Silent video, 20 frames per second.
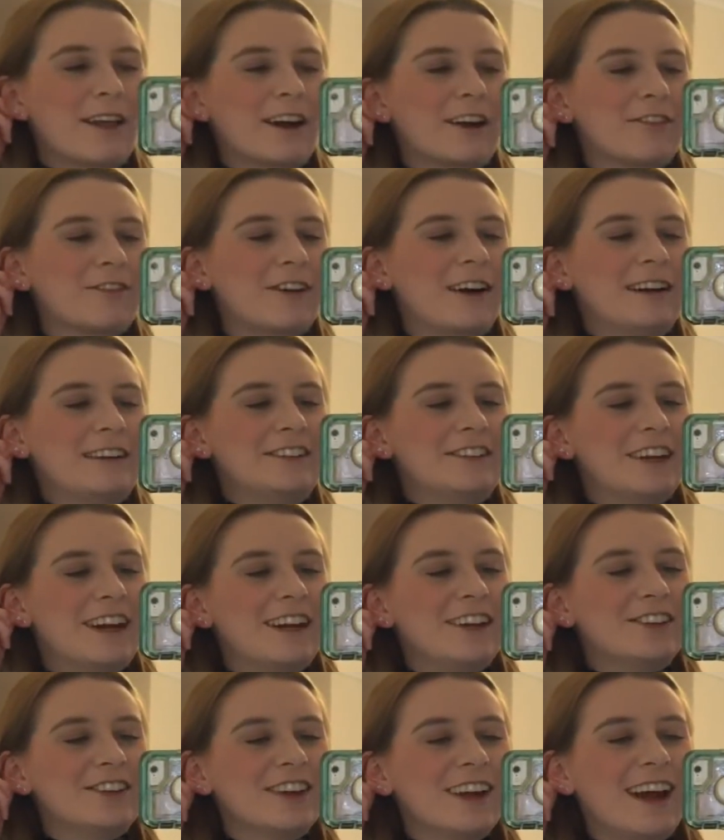I could finally
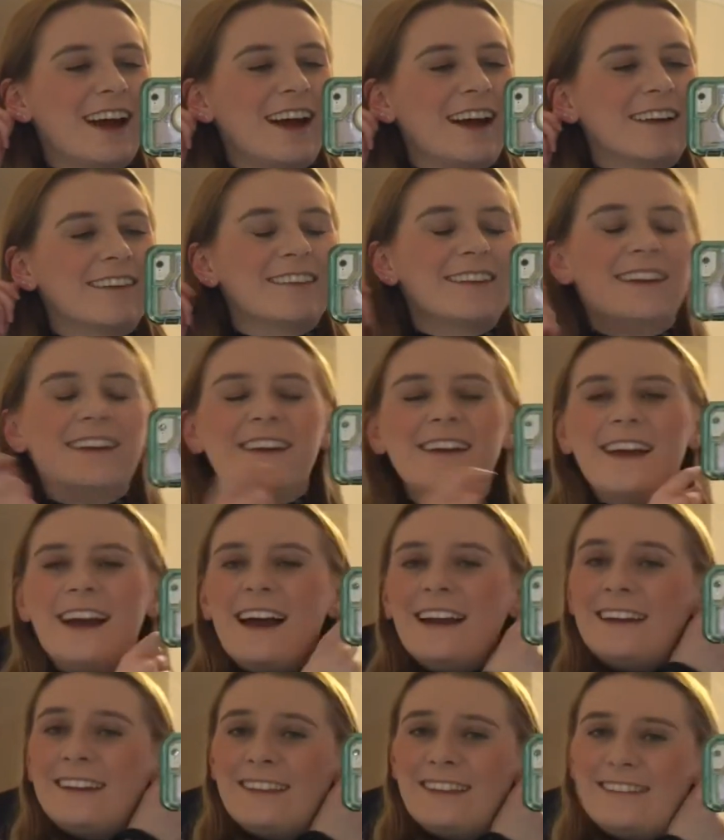change it as
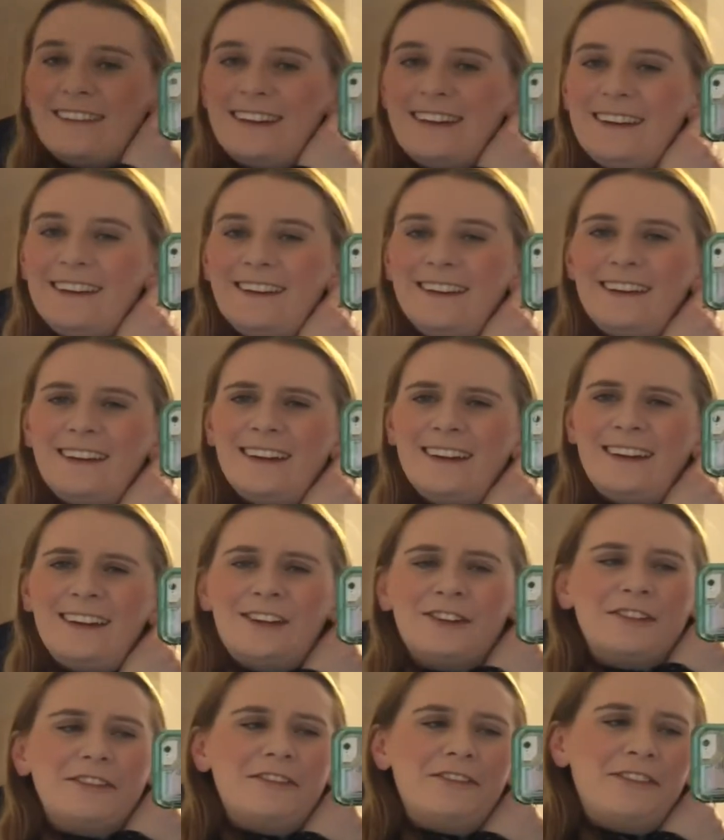I did this ear and it
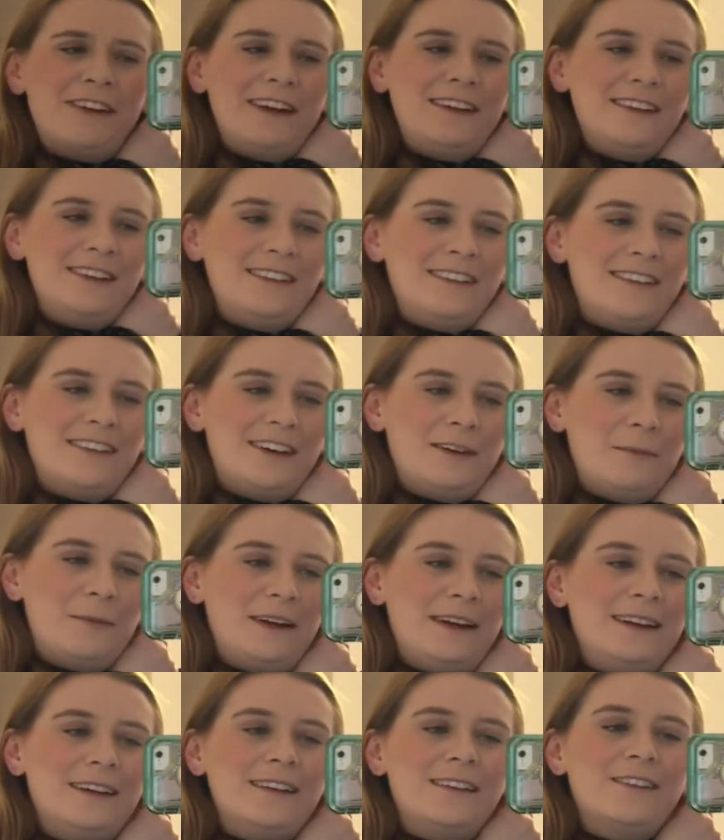got infected and started
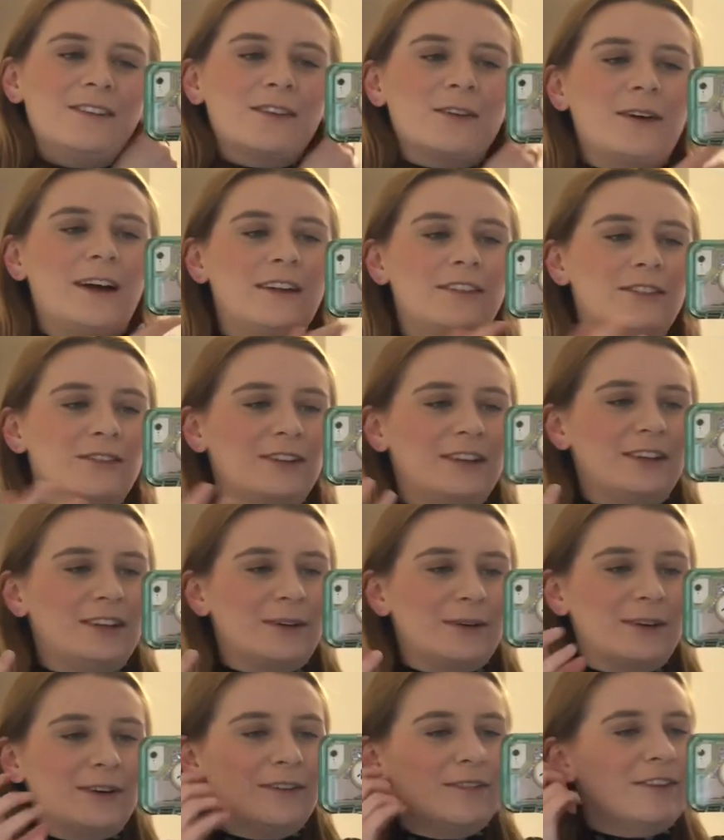bleeding, so I had to
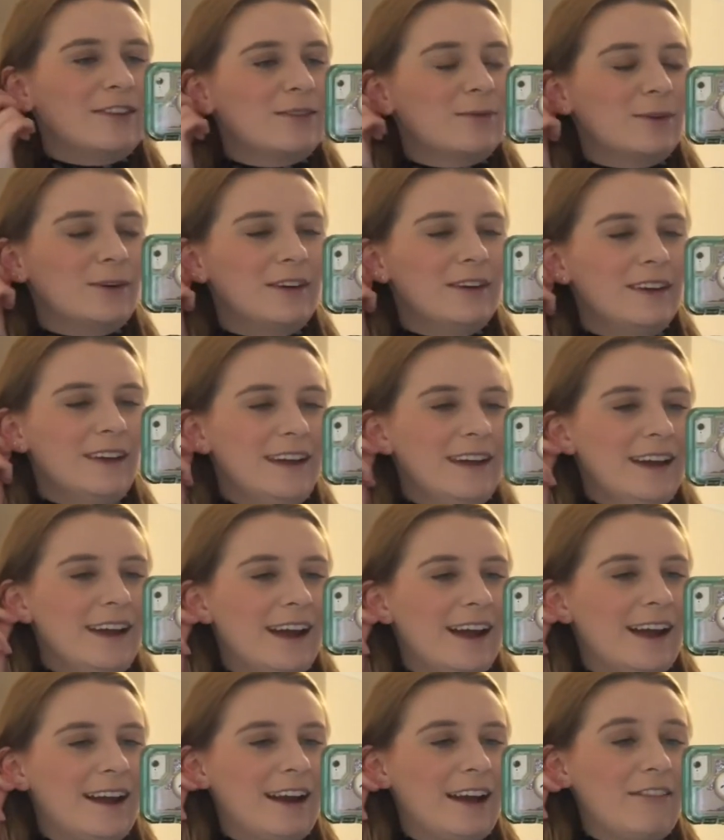redo it on this one
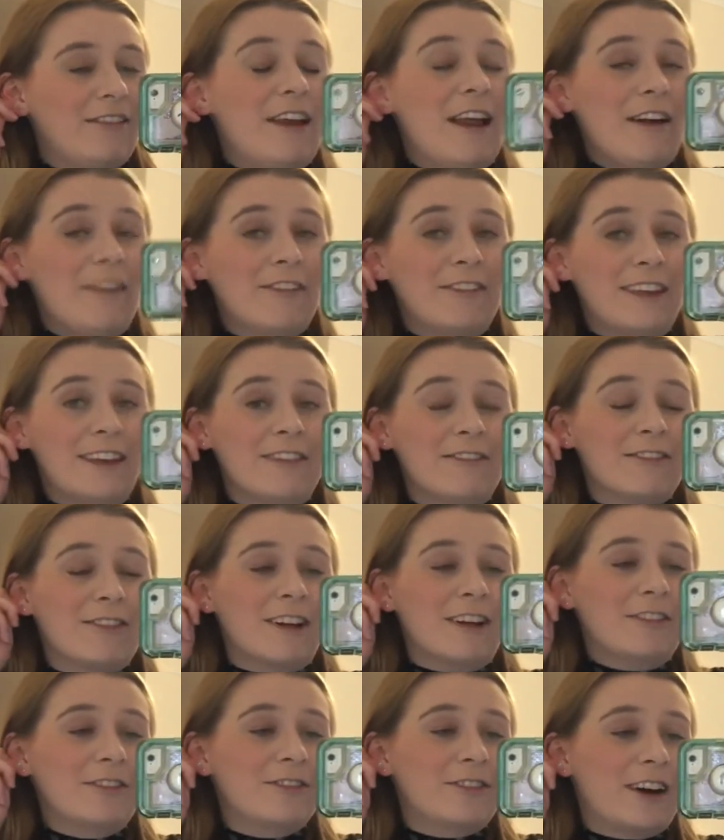and I've left it in for
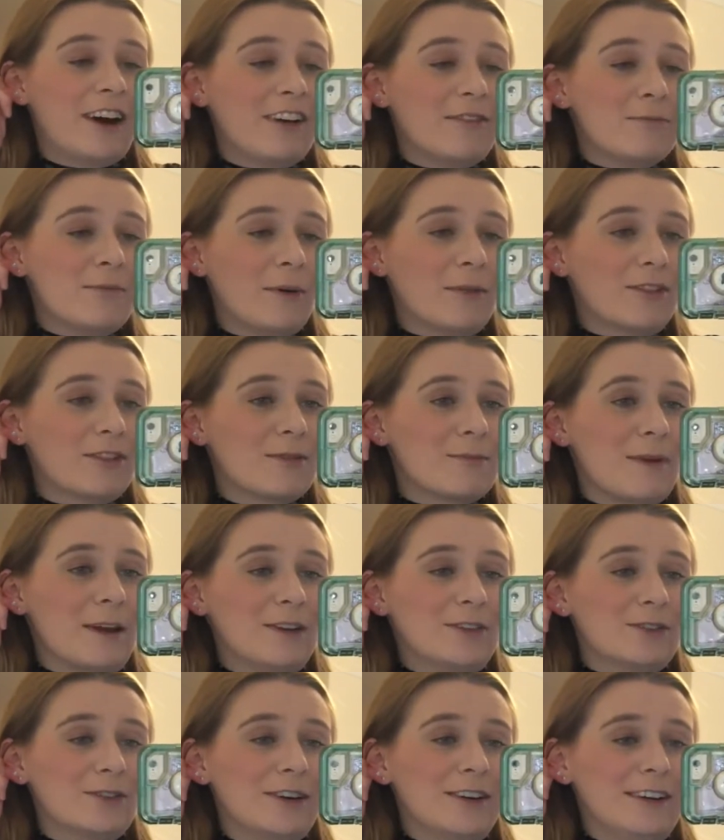like 5 months to
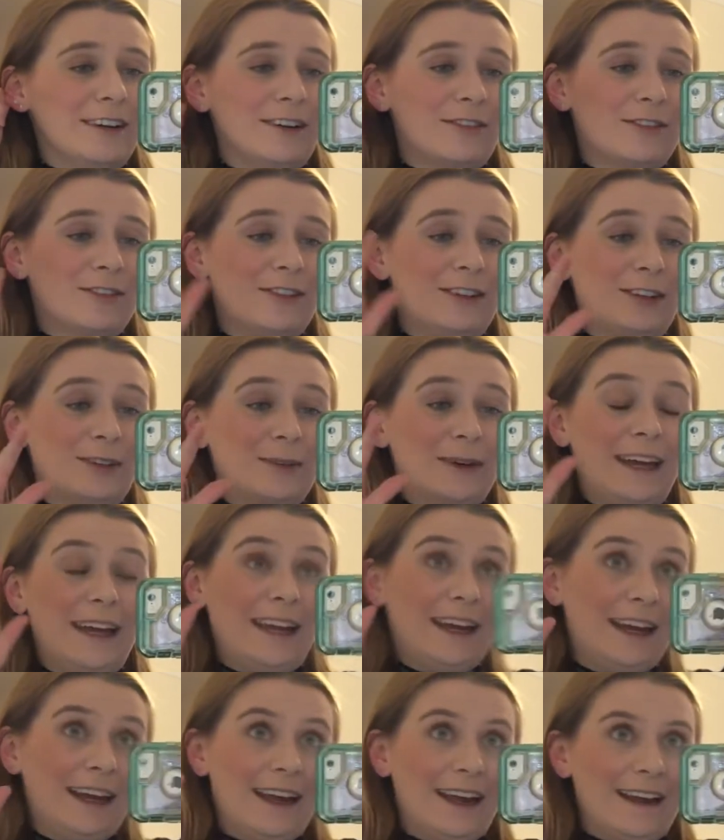make sure I didn't have to redo it
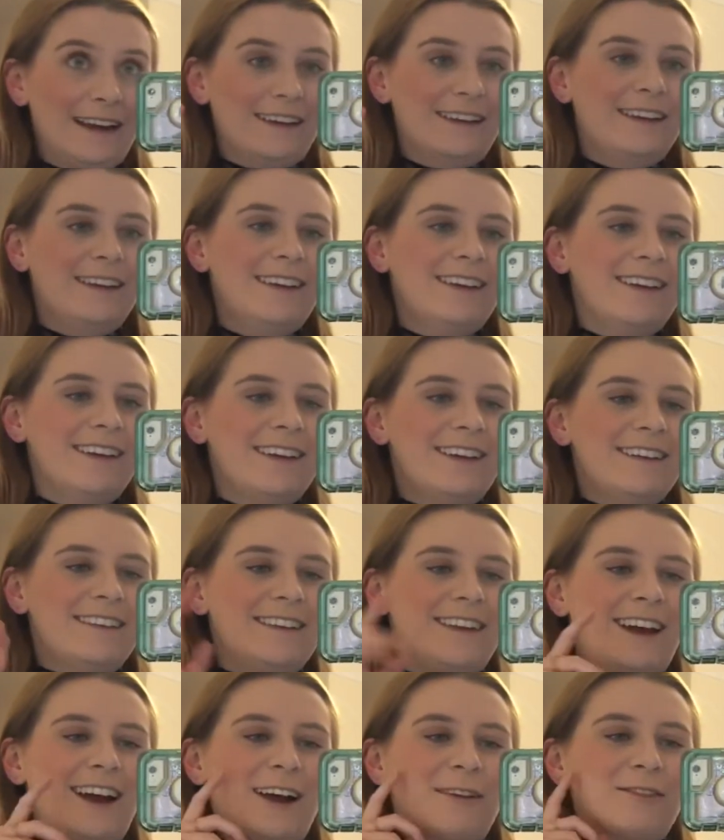again.
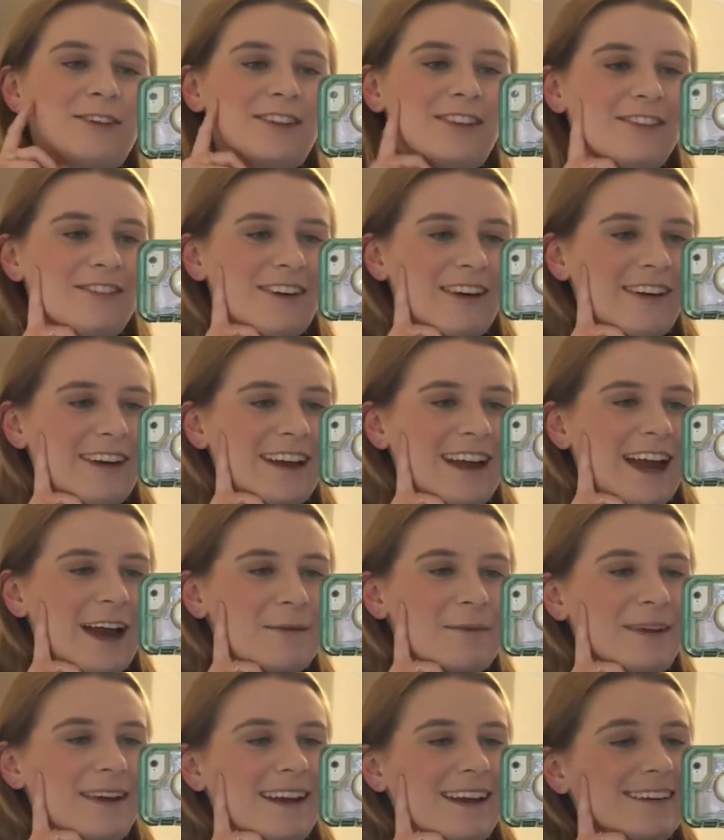So yeah, I'm just very
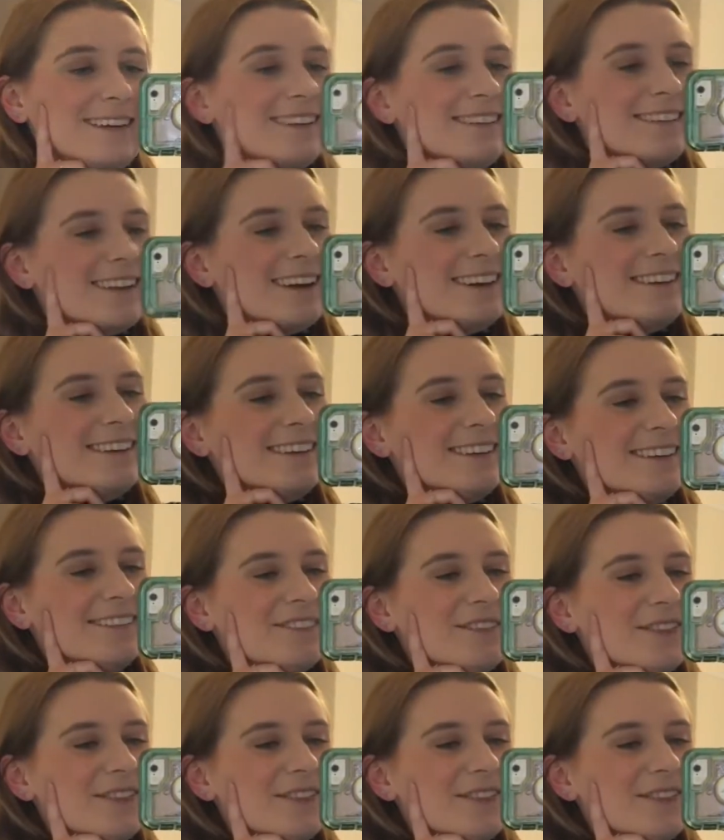happy and excited.